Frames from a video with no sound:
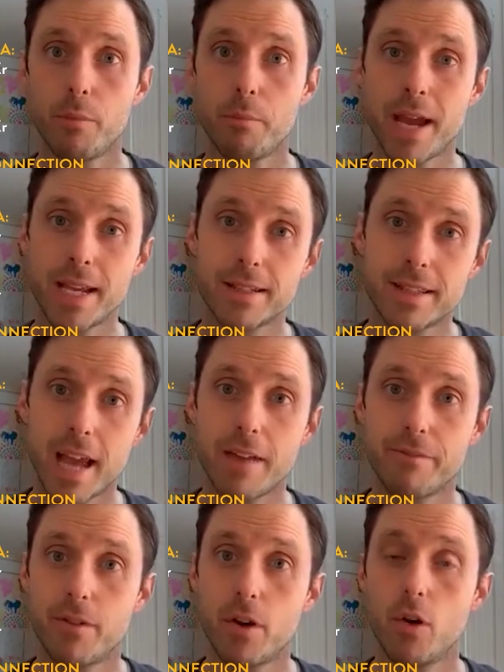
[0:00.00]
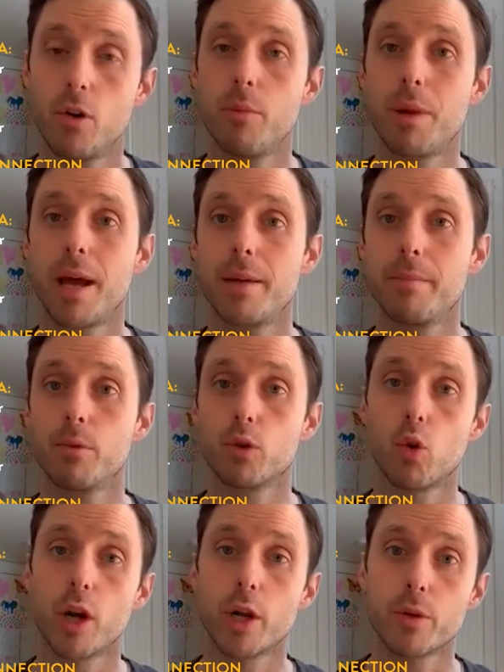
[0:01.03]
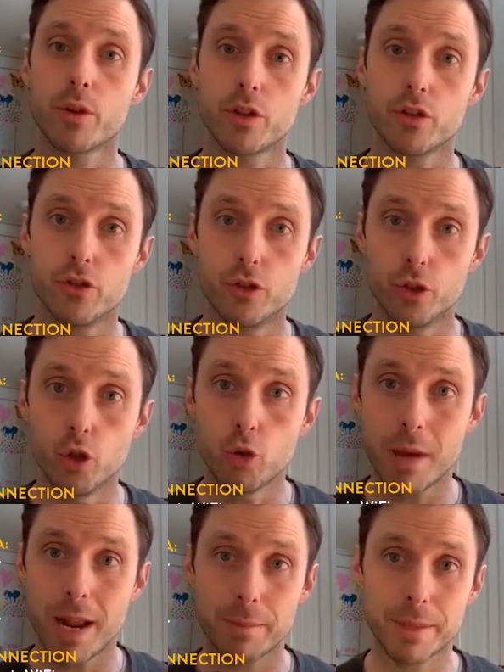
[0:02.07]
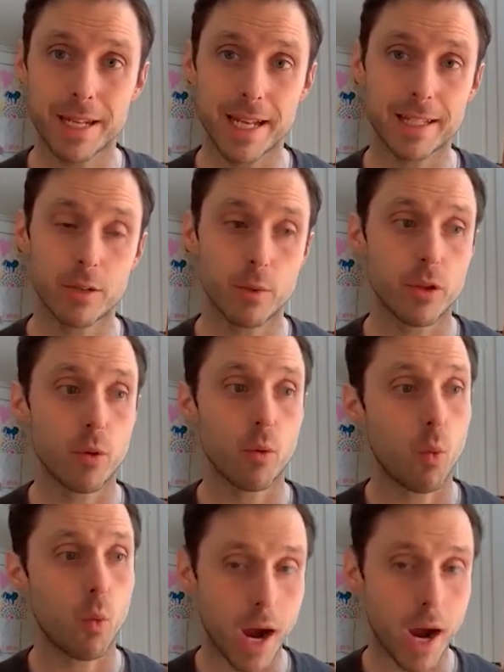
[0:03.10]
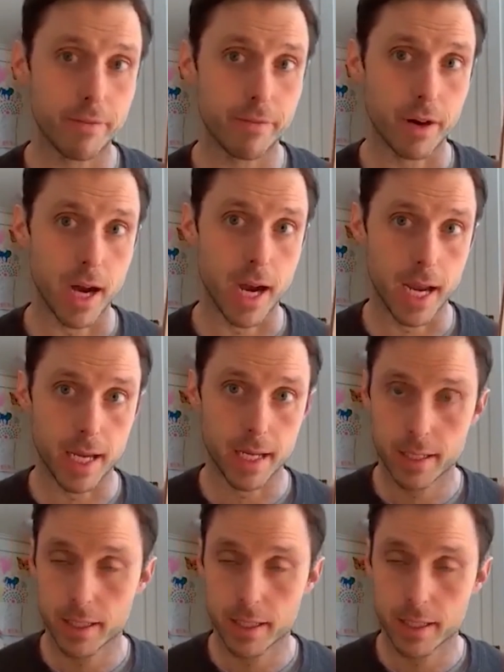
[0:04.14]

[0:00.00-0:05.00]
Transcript: The mic is the iPhone, but I'm recording with Zoom and I'm connected with Wi-Fi.